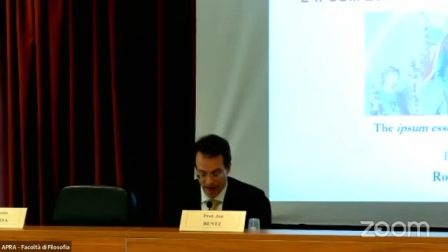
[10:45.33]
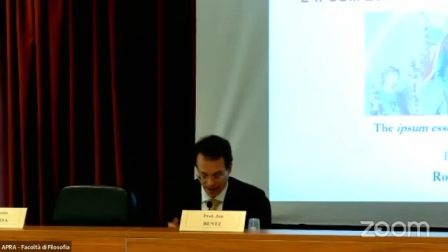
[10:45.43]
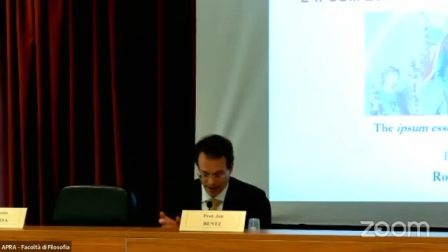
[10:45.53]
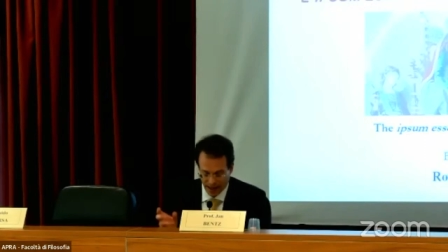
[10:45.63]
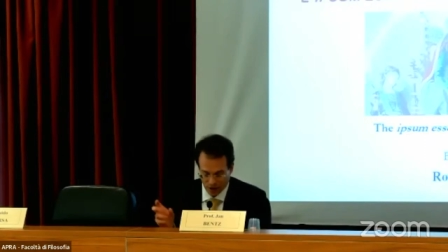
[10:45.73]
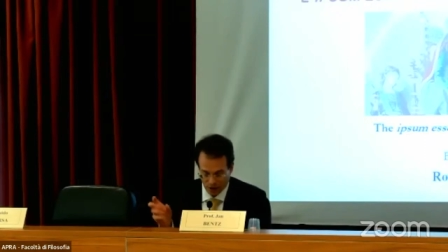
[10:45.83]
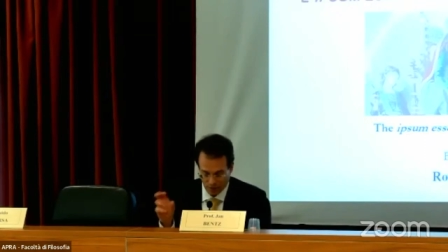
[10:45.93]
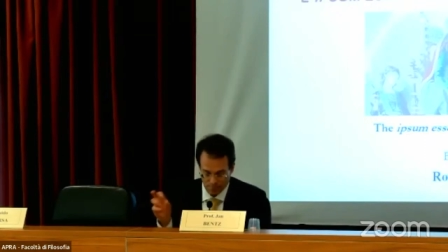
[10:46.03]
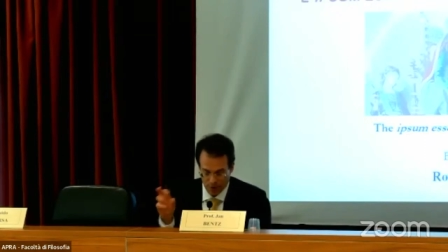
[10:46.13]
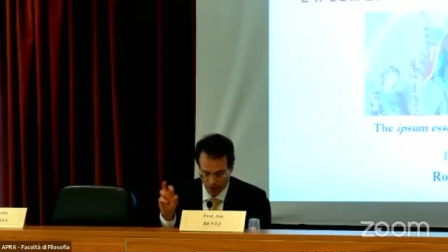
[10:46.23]
The act
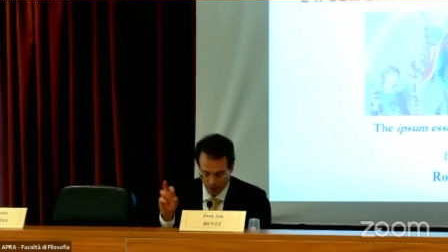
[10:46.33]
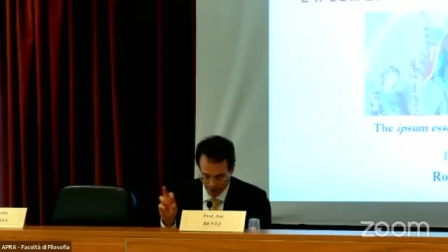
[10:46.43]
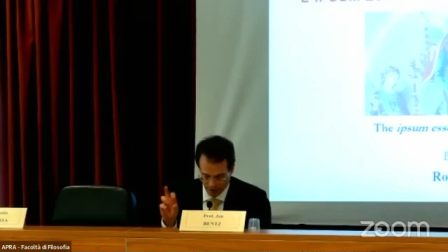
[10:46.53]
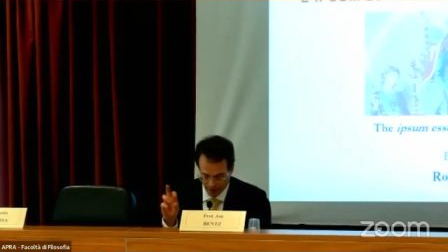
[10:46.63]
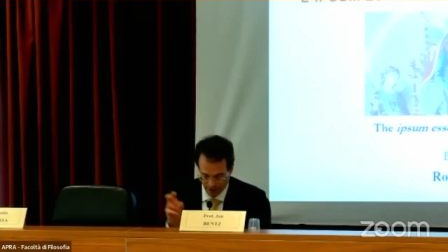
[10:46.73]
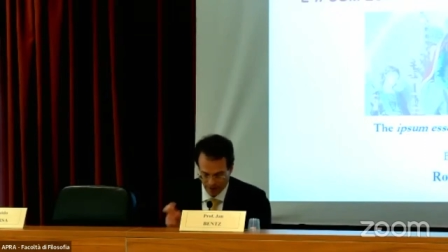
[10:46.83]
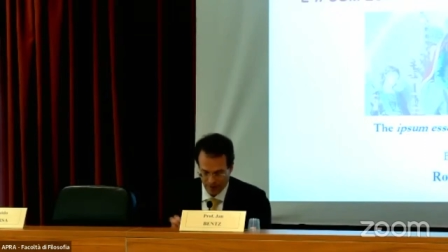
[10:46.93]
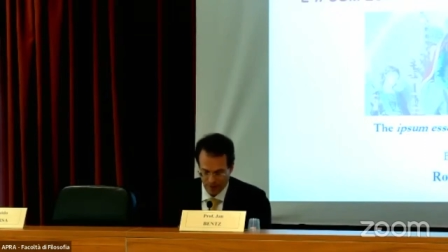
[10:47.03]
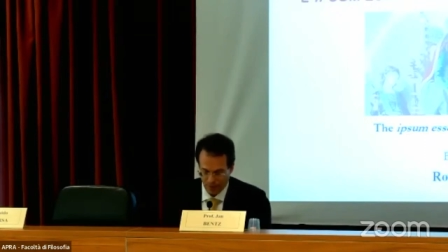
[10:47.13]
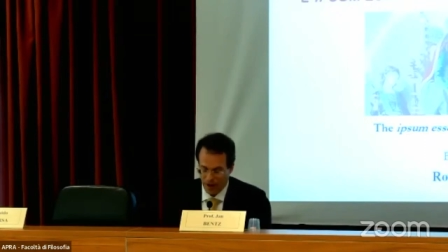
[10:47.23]
character of both
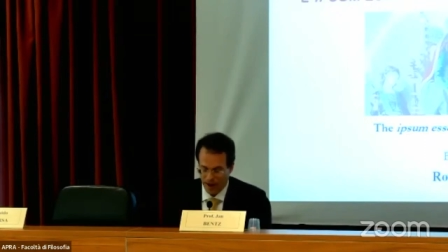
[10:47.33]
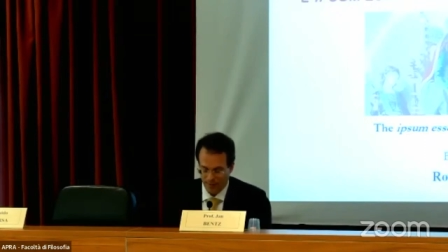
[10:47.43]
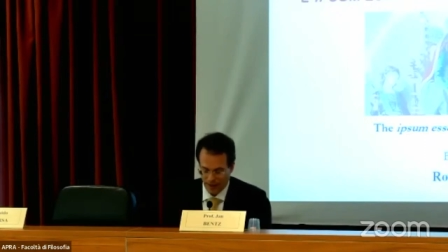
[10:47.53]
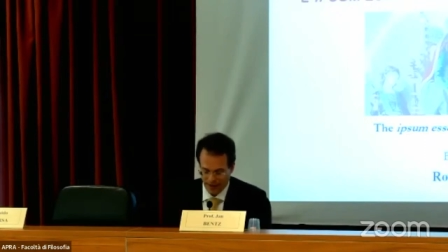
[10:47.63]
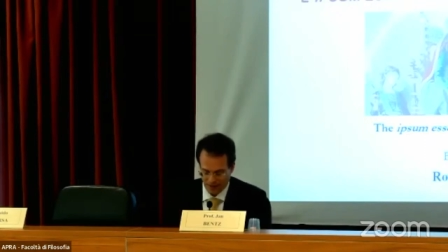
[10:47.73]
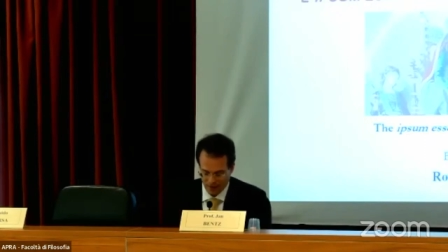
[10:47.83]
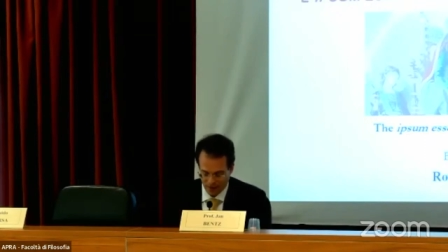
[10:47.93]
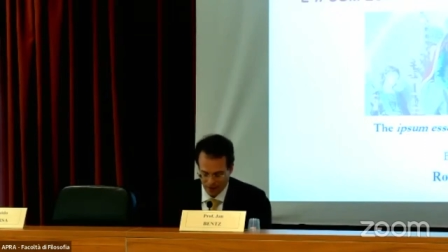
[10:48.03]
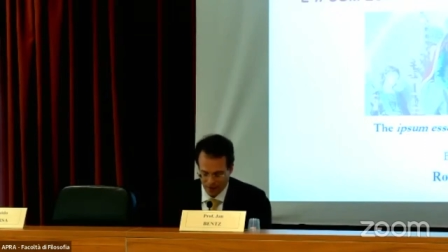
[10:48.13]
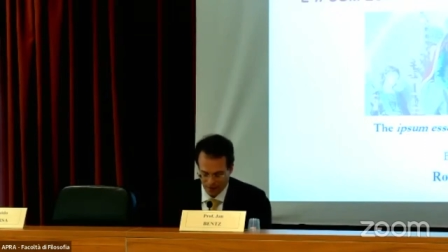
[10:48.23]
is the primal
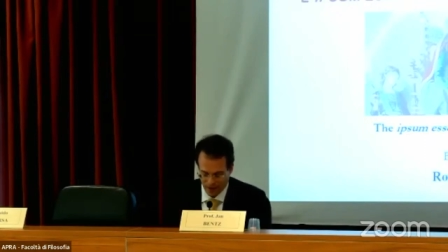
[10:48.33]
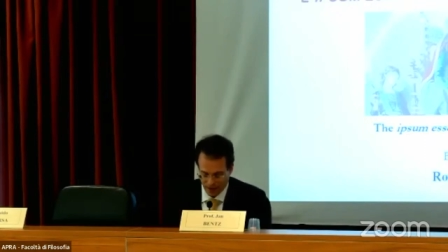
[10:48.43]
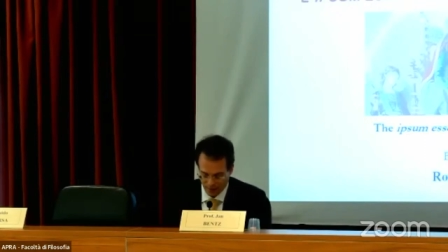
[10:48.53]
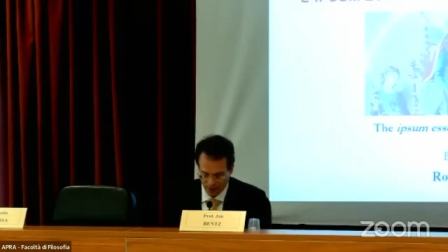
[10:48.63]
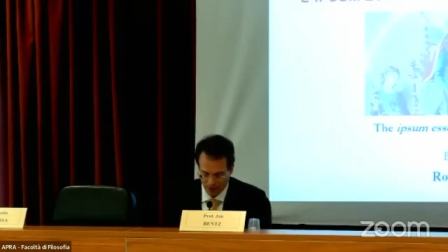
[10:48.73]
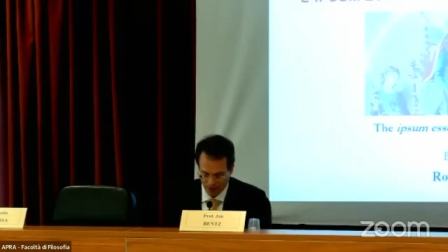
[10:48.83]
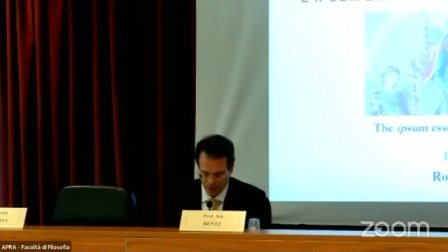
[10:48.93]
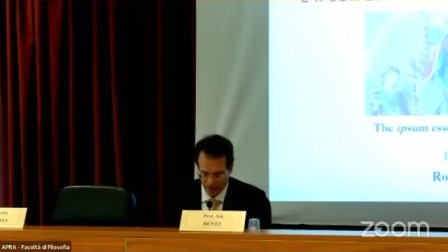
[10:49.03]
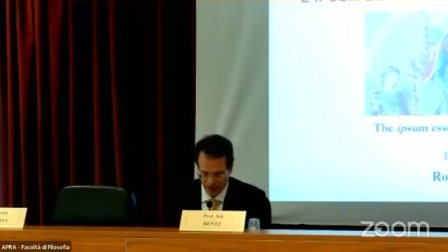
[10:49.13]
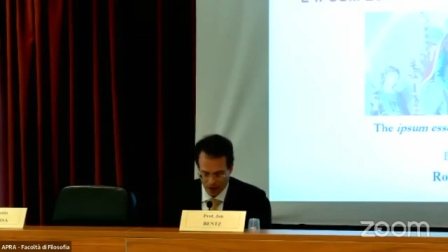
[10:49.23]
essence of the
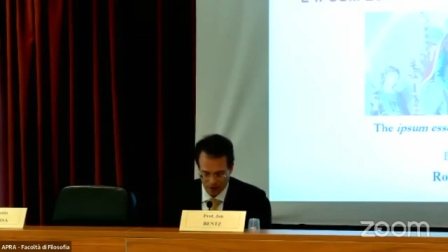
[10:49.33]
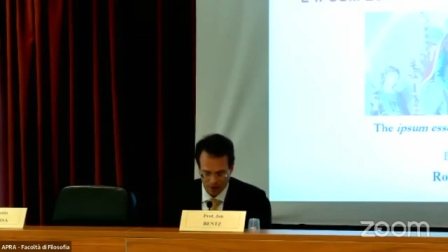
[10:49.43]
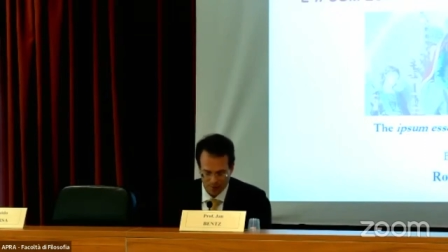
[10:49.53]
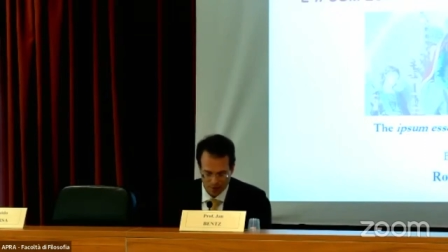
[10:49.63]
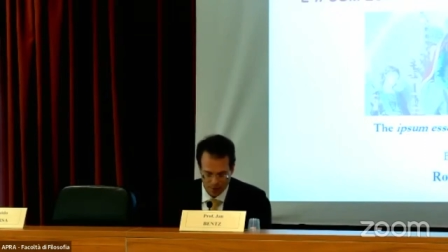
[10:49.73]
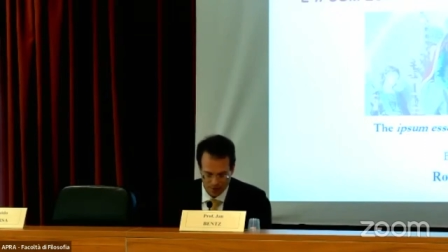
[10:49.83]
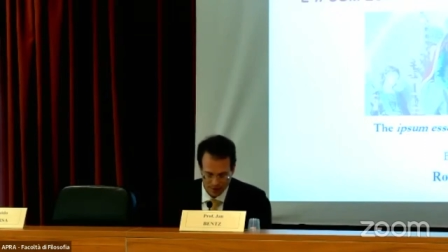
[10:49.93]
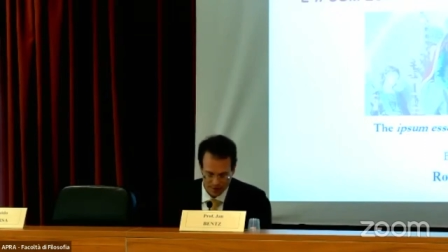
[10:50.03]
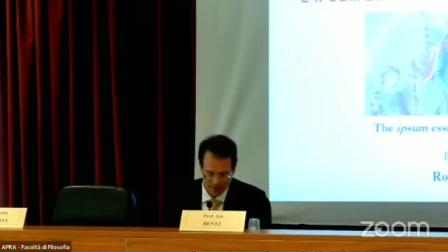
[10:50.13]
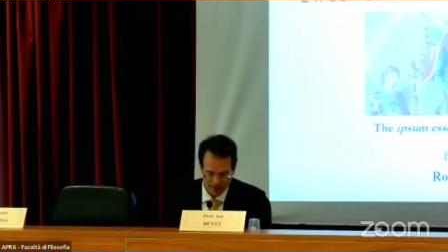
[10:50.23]
image,
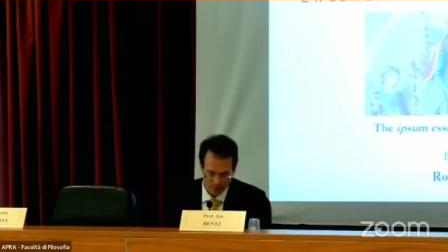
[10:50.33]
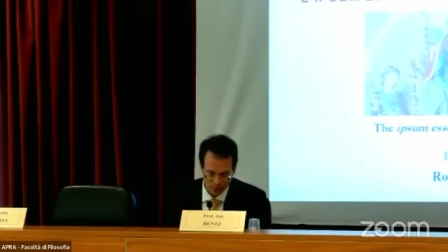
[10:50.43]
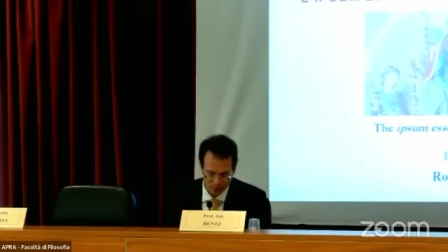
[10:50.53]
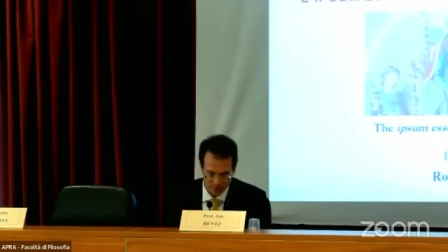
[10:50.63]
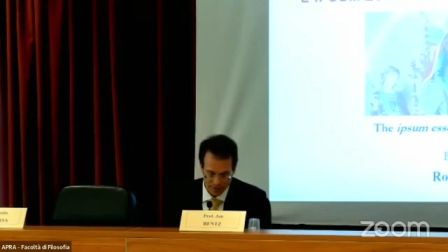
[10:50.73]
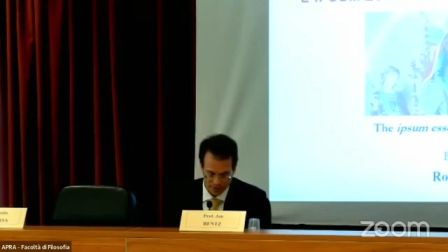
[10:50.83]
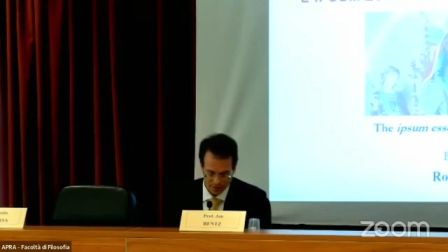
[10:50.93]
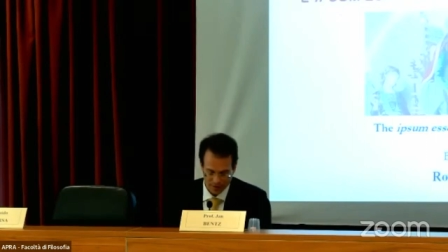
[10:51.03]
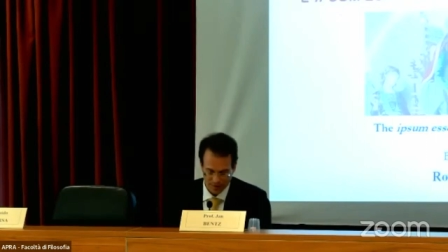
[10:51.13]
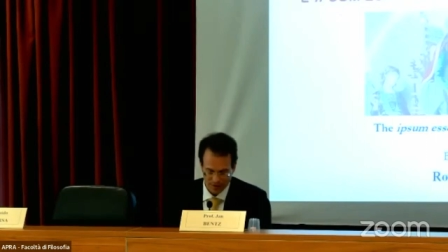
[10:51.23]
counterpoised by the
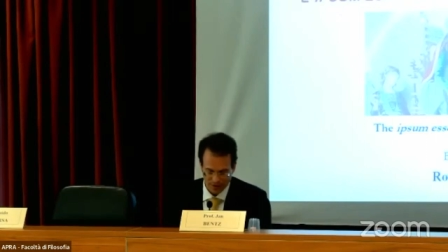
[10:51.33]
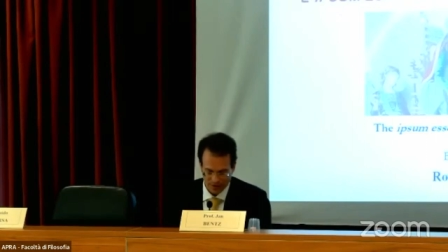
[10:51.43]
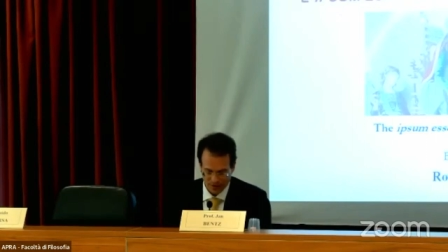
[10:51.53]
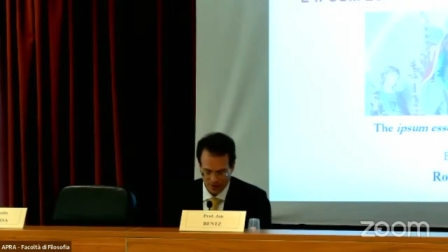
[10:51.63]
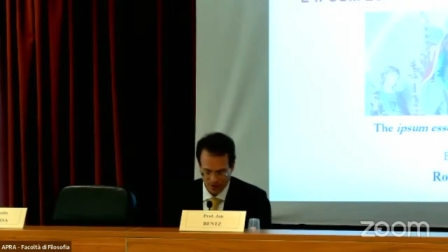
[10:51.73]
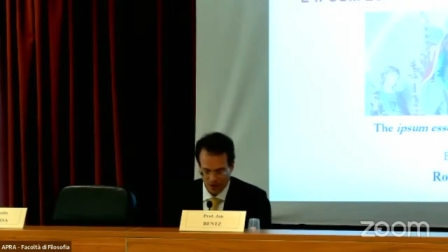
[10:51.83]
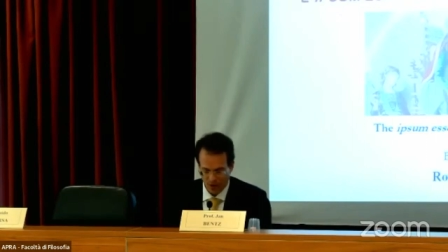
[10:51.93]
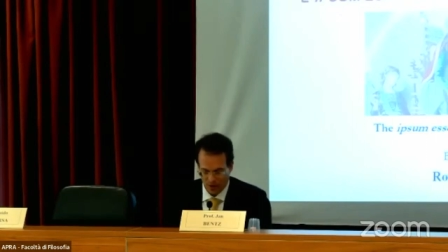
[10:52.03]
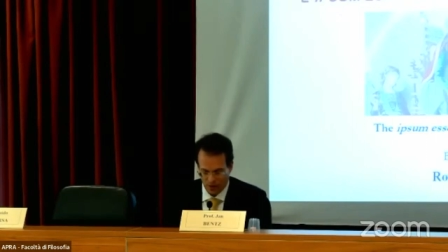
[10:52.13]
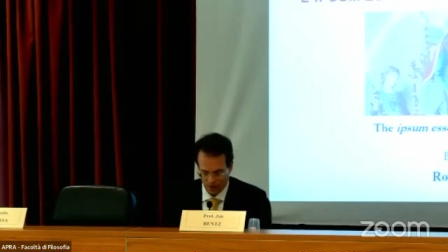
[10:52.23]
movement to subsistence,
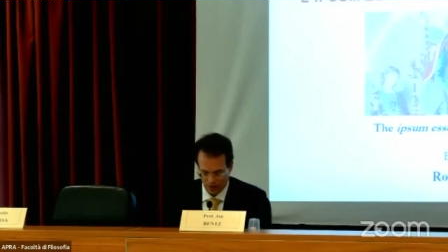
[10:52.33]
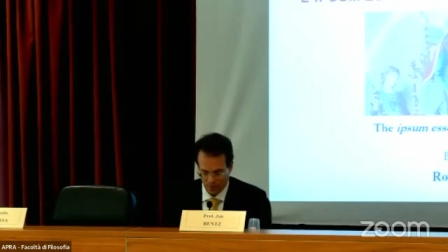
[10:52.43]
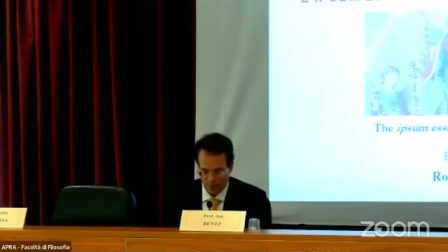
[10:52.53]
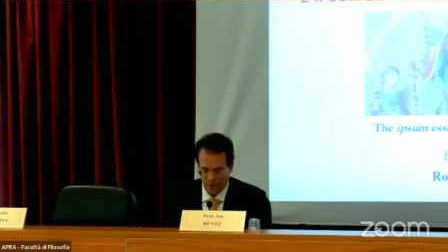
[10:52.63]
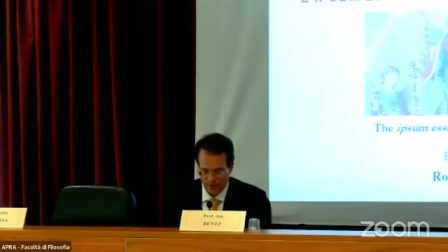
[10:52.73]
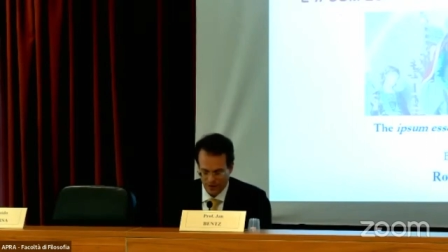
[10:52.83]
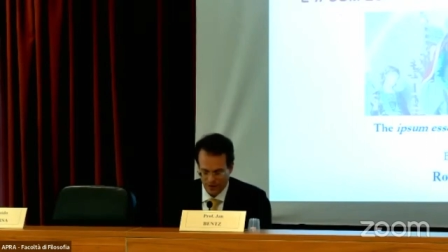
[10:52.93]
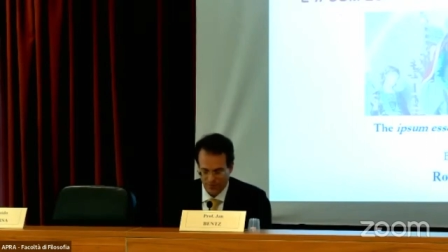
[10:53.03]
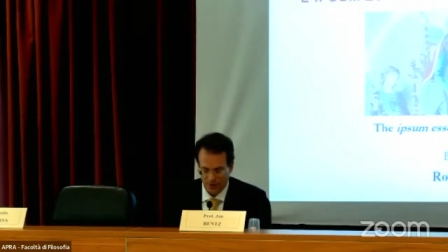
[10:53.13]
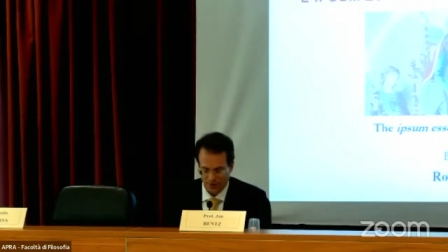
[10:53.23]
also
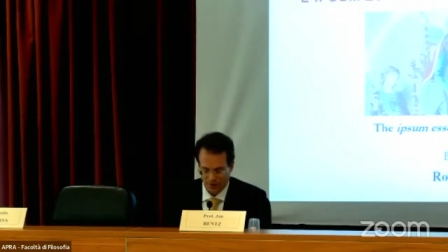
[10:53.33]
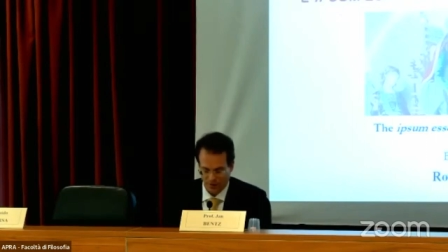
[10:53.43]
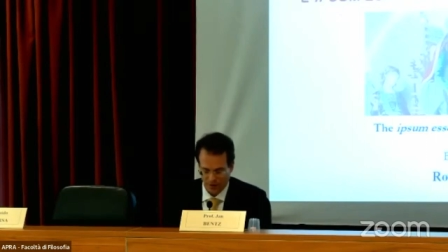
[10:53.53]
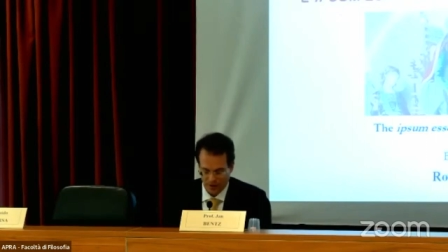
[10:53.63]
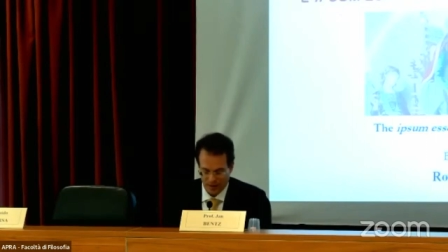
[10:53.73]
present in both.